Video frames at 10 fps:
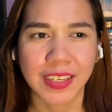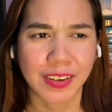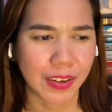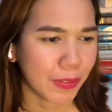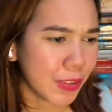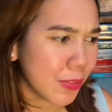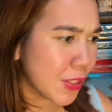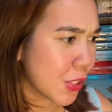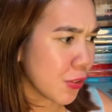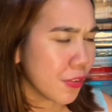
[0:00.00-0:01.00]

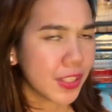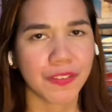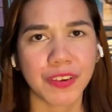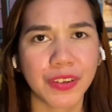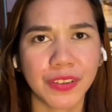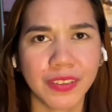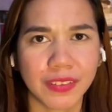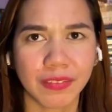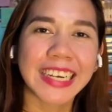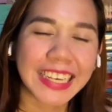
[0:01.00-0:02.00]
Was it too difficult?
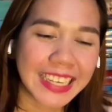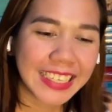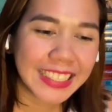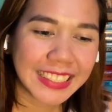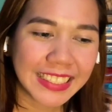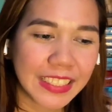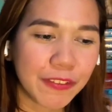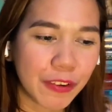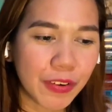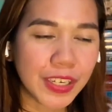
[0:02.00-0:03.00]
And of
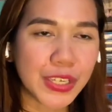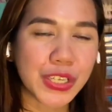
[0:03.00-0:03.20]
course,